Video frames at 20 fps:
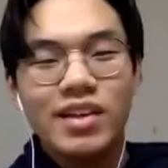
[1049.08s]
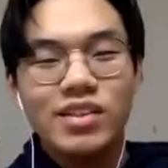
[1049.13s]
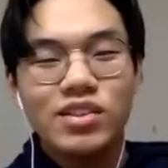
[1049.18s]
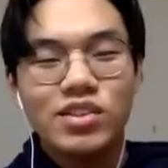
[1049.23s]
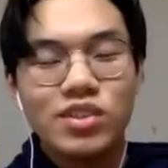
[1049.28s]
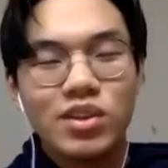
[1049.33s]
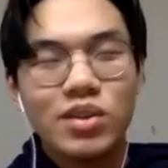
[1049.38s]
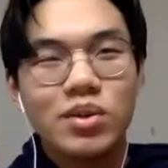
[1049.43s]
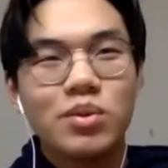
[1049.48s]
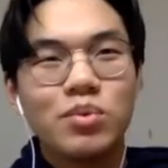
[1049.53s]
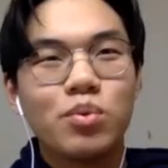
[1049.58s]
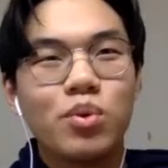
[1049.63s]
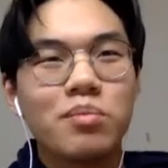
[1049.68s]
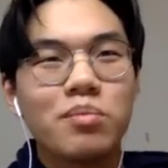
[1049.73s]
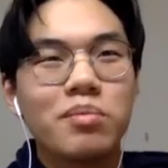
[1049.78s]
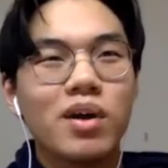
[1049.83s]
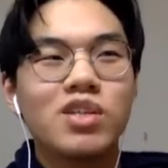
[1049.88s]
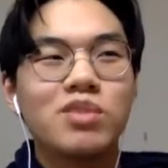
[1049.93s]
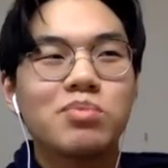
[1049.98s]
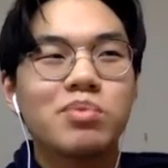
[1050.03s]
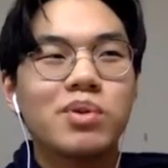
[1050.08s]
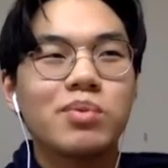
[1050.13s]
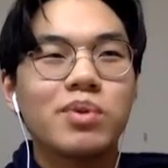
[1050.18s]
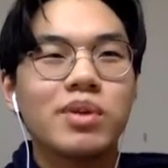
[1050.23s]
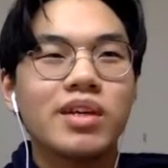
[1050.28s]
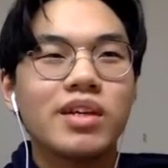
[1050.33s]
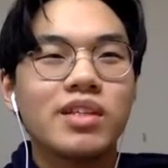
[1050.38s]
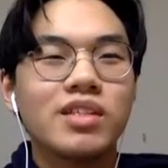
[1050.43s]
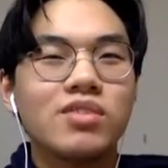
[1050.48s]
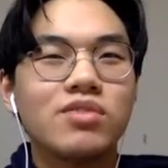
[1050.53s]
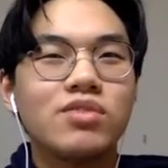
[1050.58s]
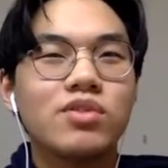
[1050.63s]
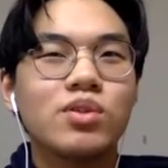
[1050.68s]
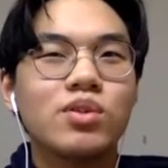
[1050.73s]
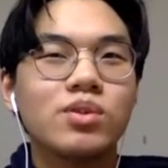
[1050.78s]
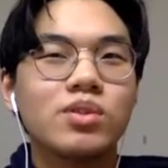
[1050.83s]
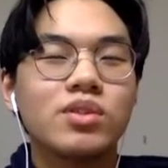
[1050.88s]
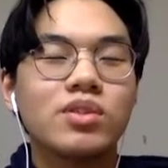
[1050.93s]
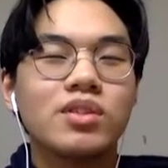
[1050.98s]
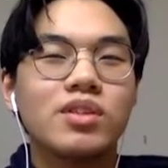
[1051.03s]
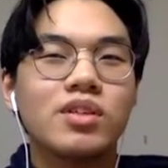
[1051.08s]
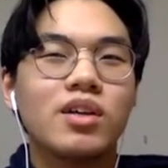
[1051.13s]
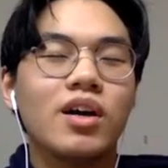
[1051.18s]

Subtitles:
so one of my Spring Week interviews,